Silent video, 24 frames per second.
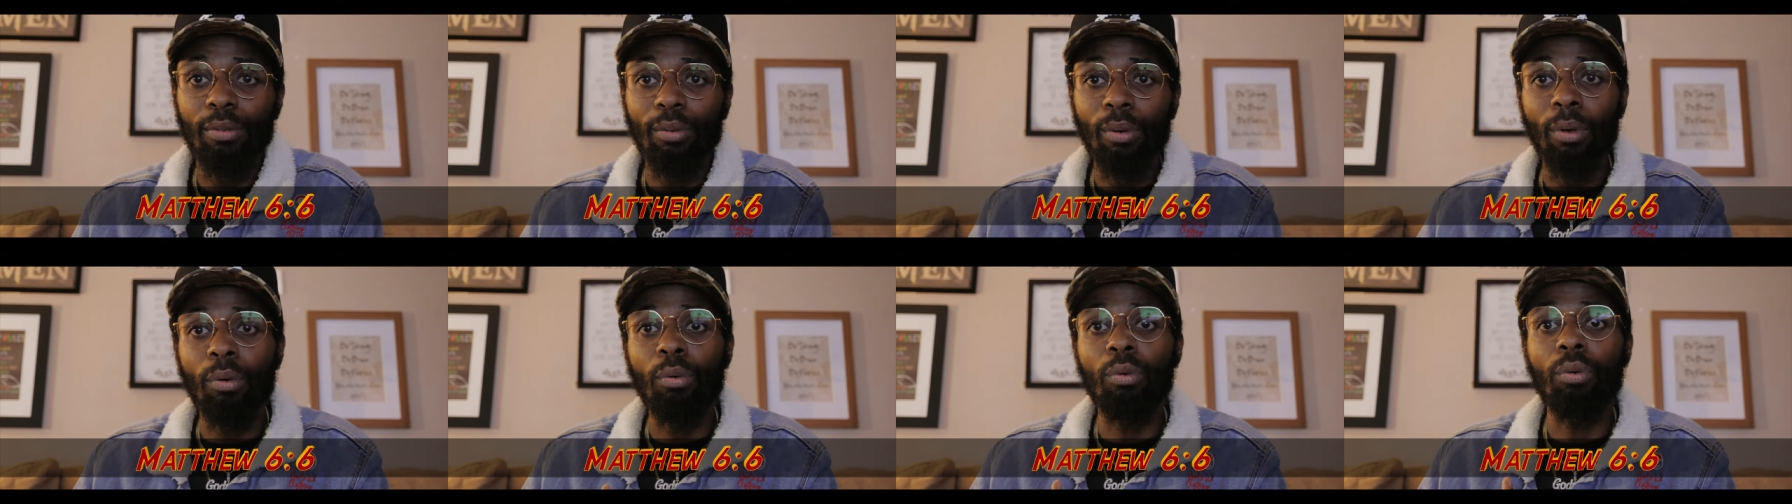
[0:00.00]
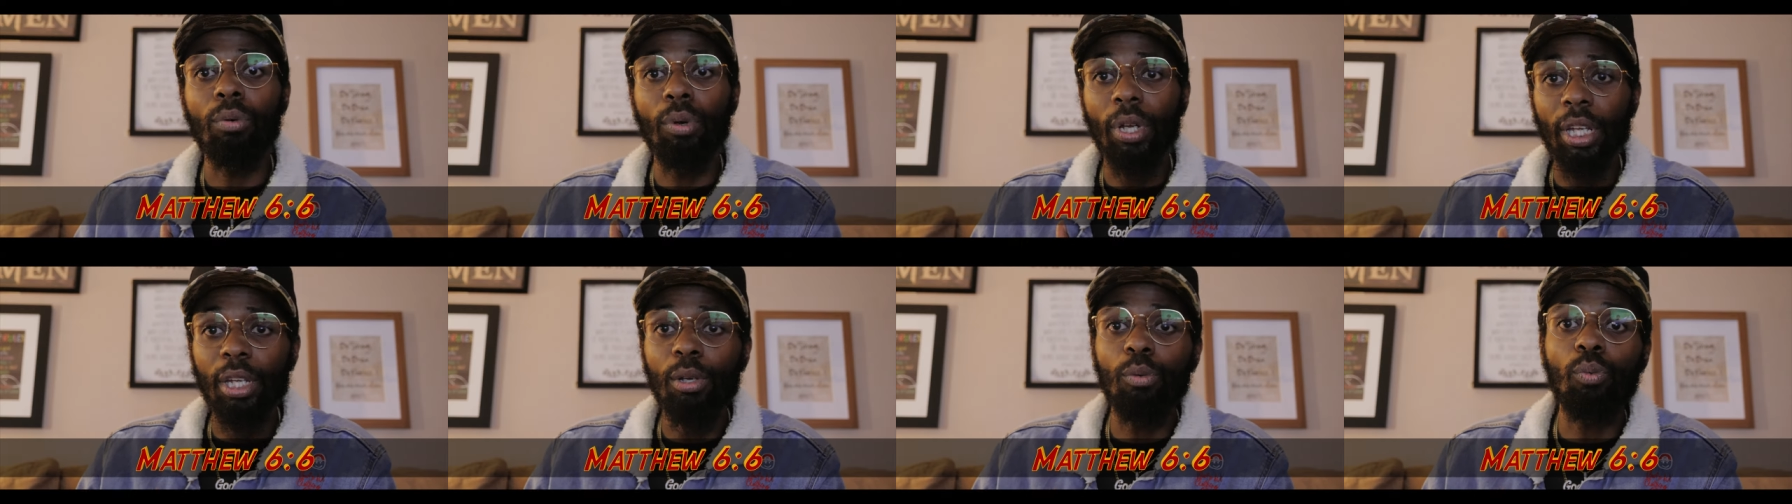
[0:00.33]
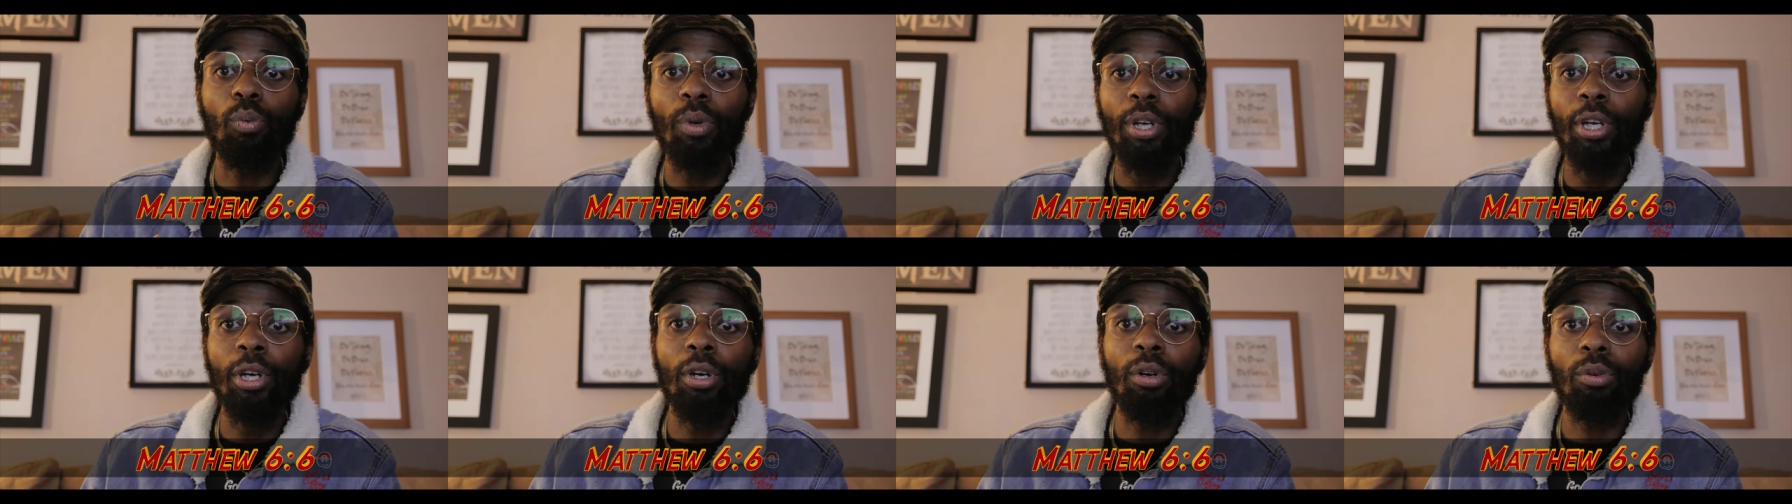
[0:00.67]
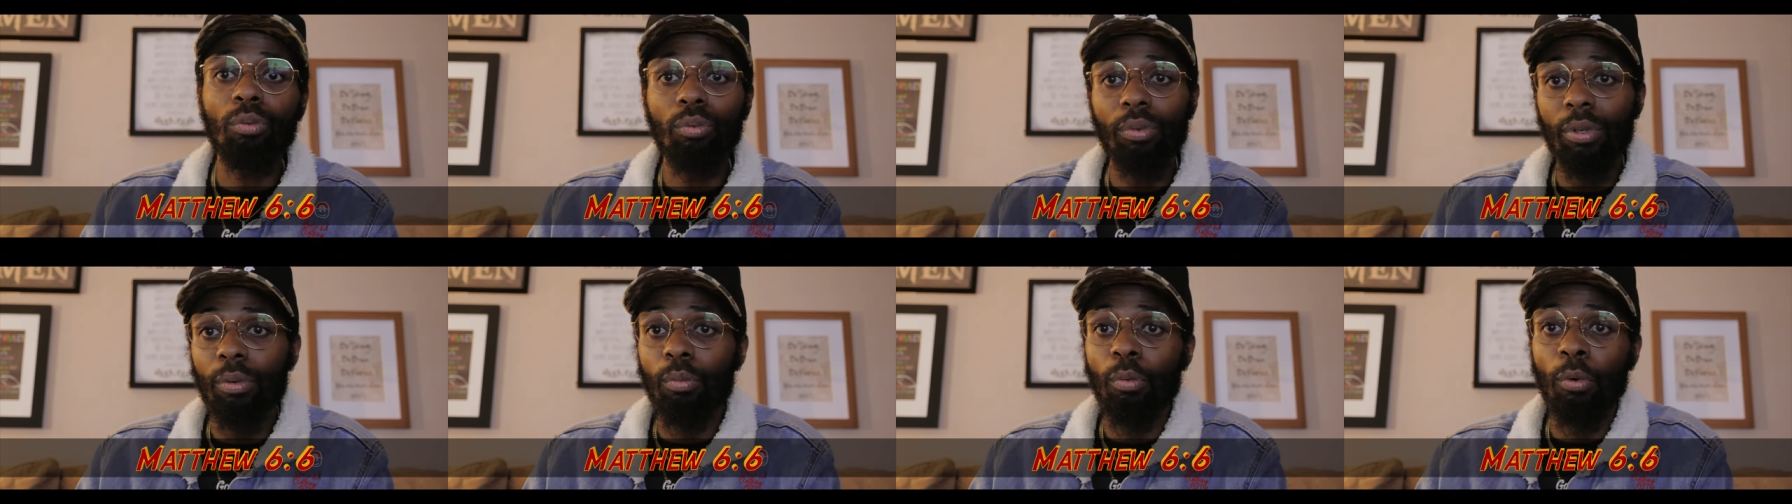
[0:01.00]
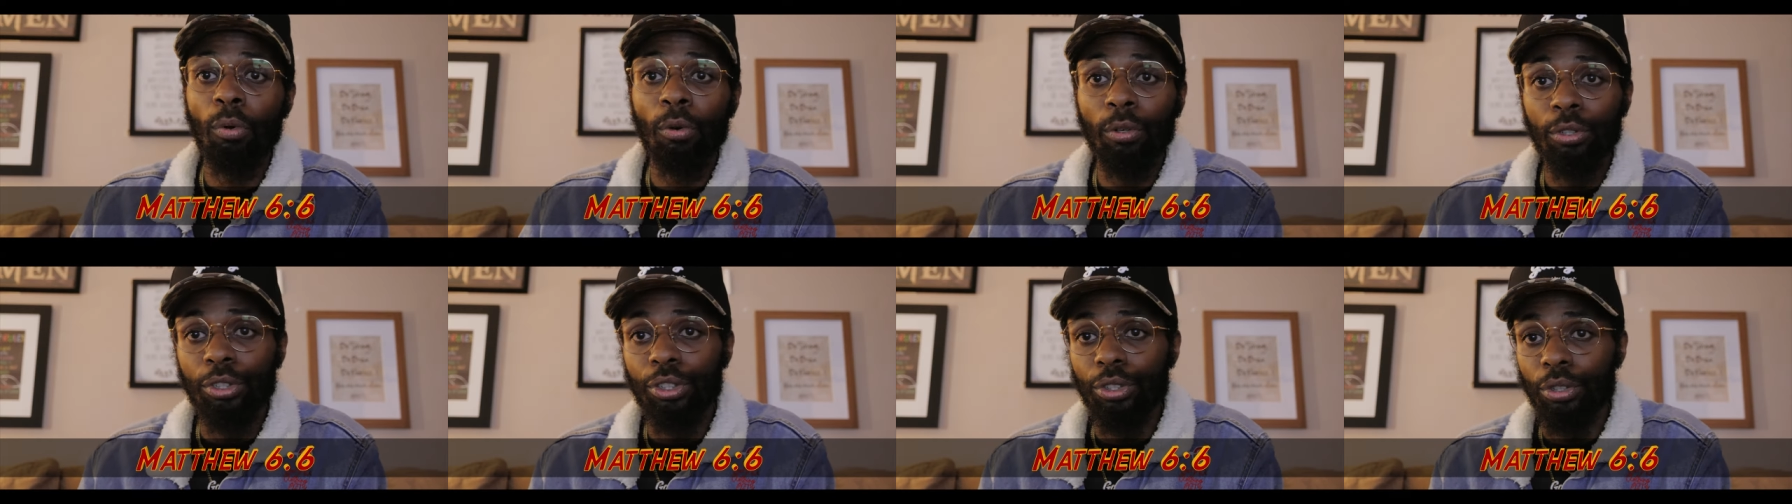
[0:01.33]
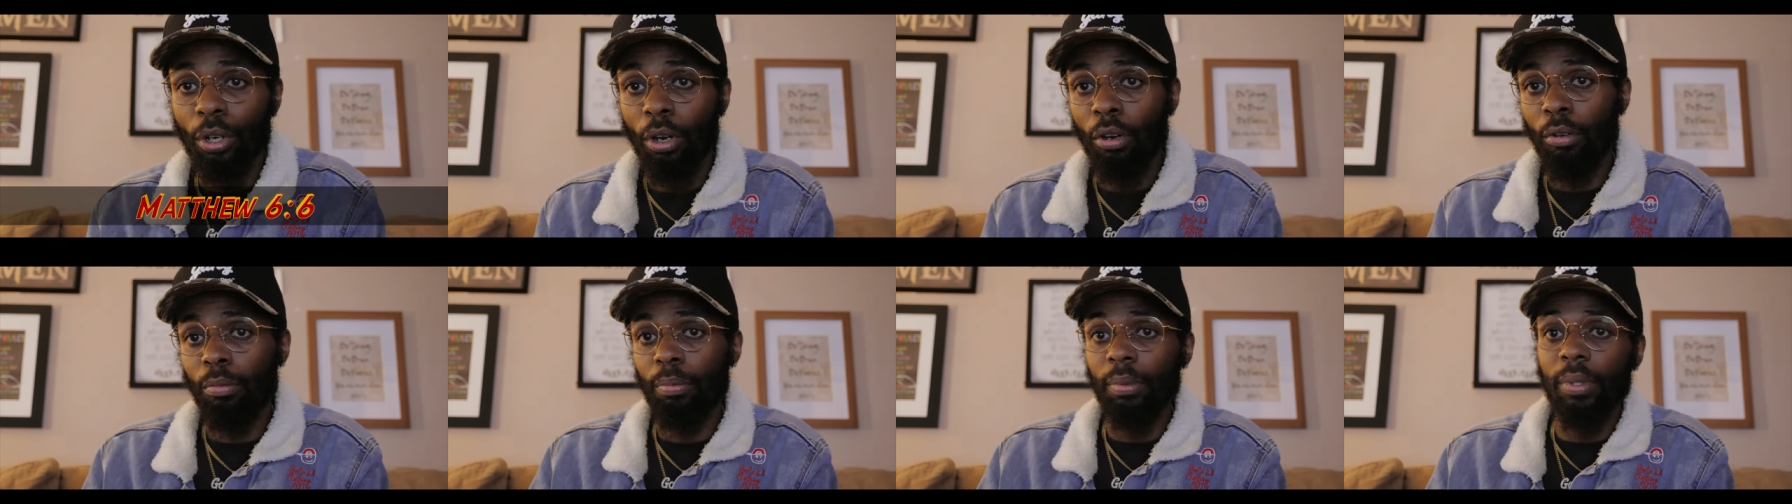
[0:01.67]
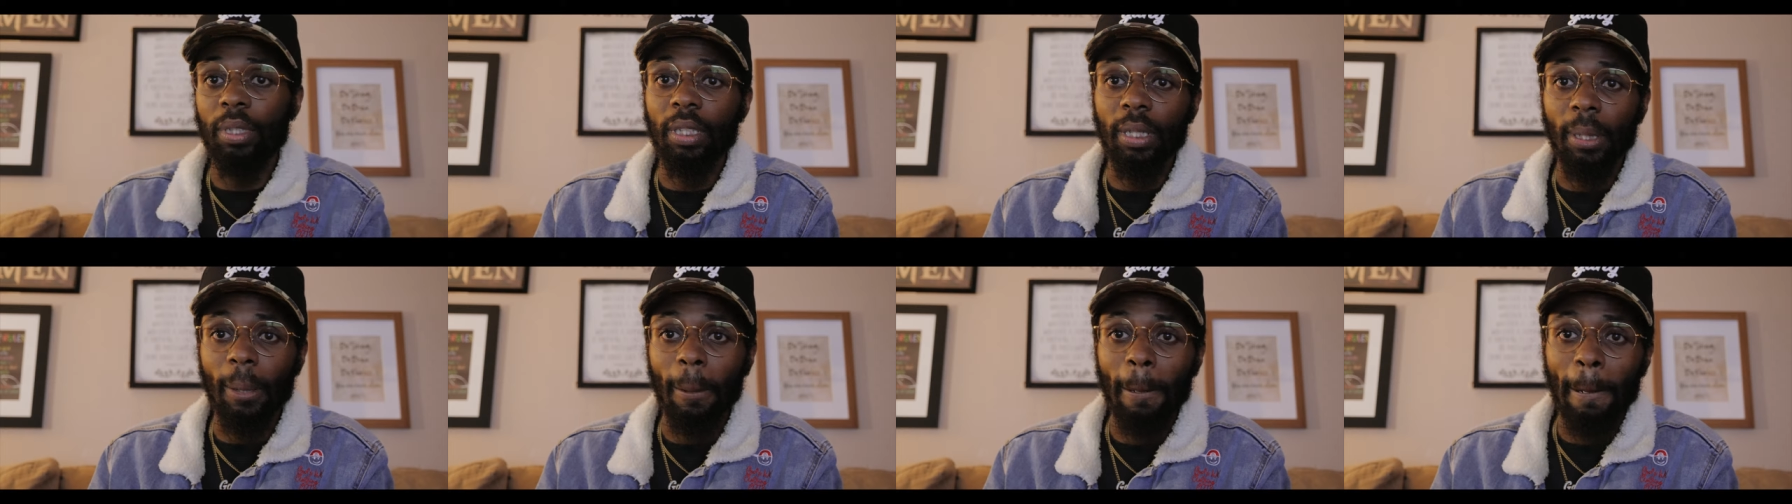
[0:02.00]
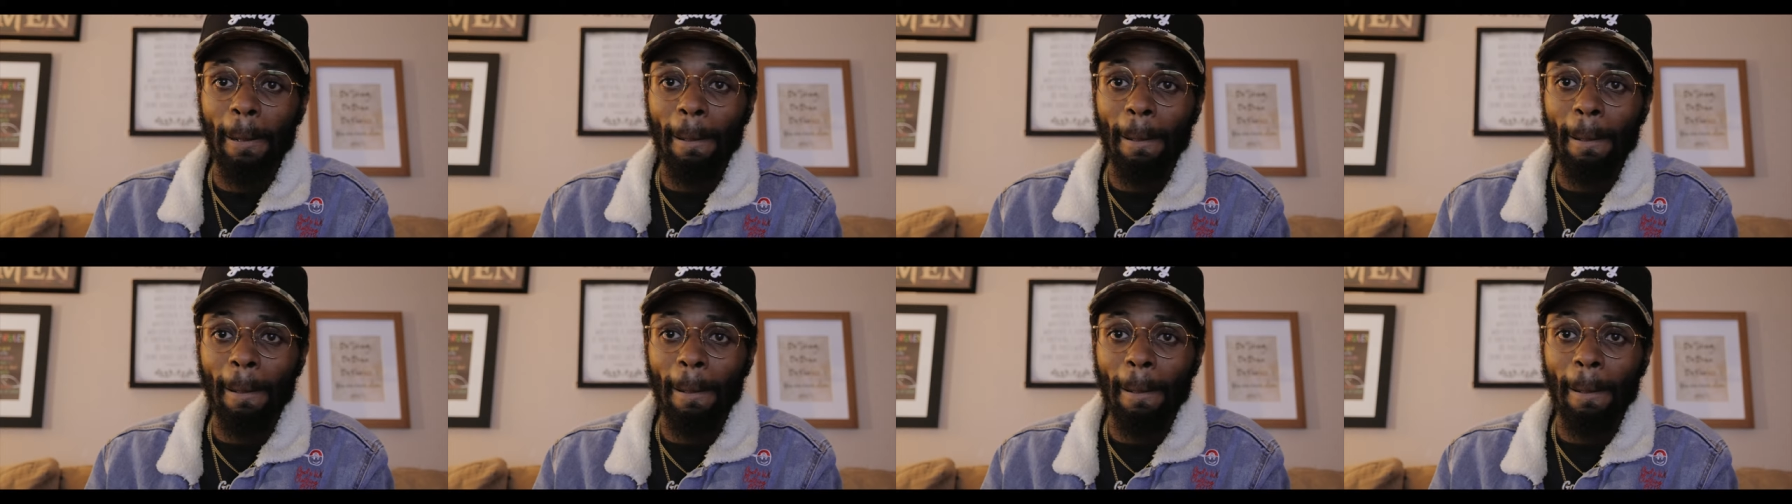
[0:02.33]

will reward you openly.